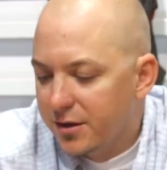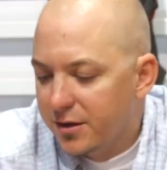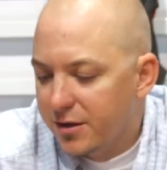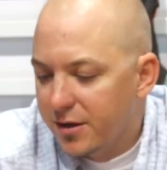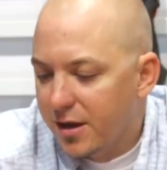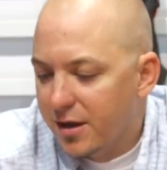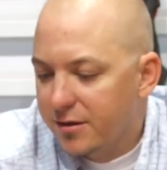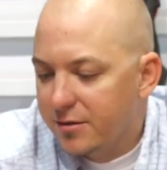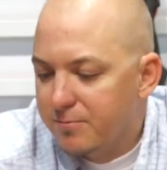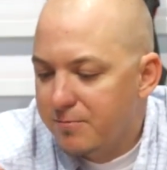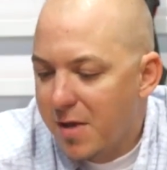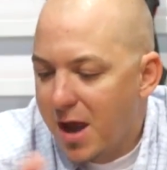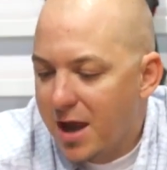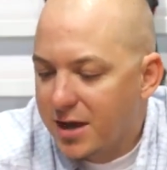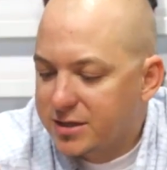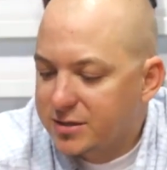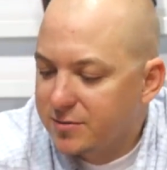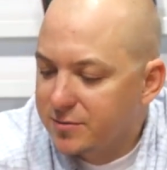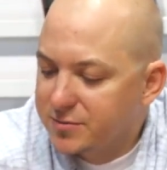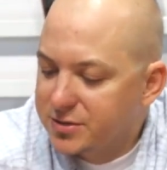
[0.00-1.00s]
That
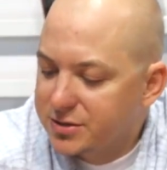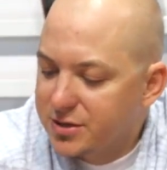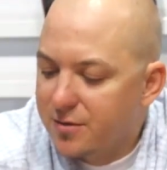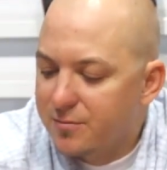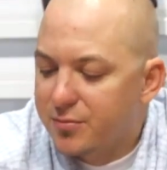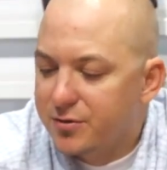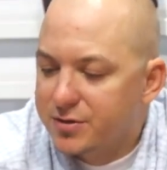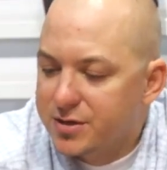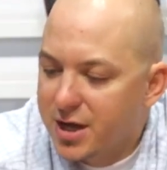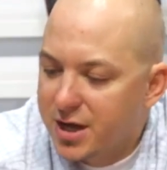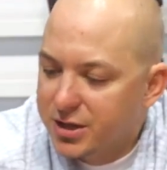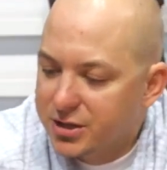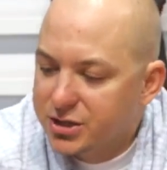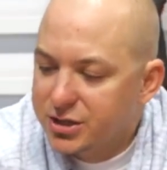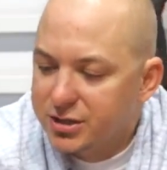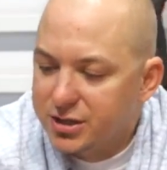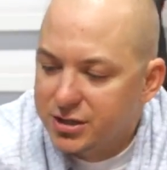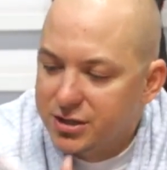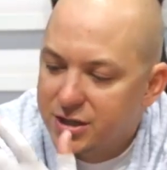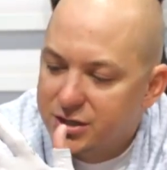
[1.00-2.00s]
maximum sun
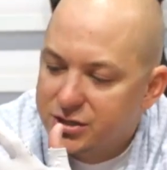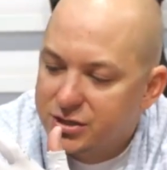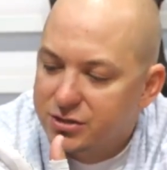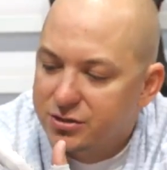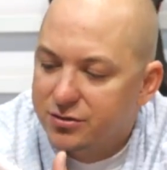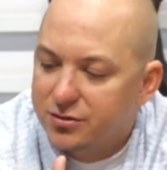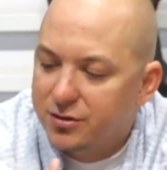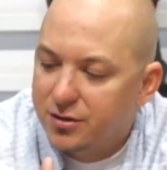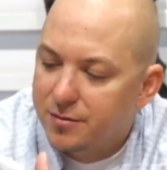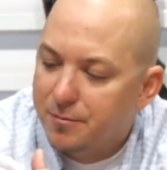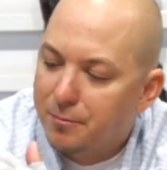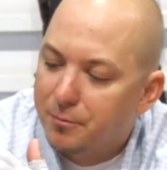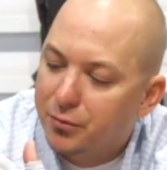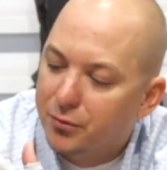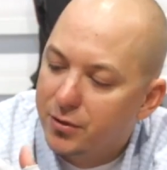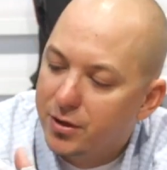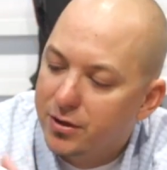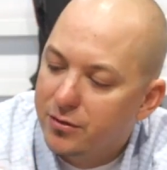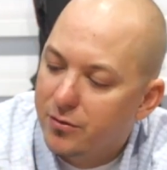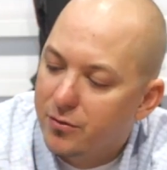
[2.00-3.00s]
protection, additional
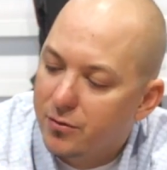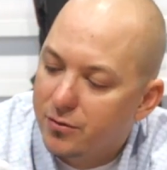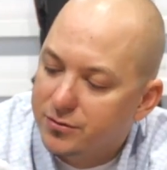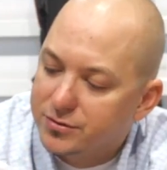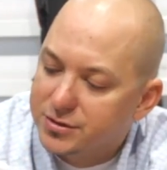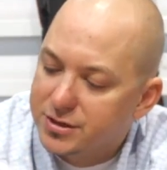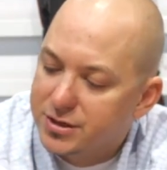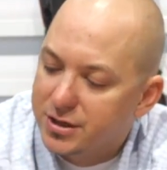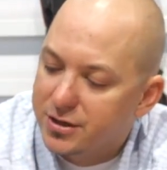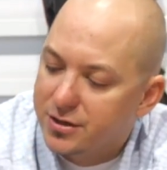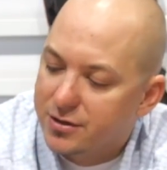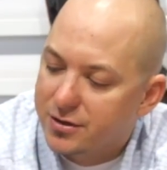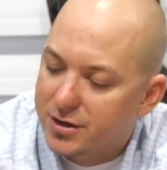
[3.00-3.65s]
breathe holes here,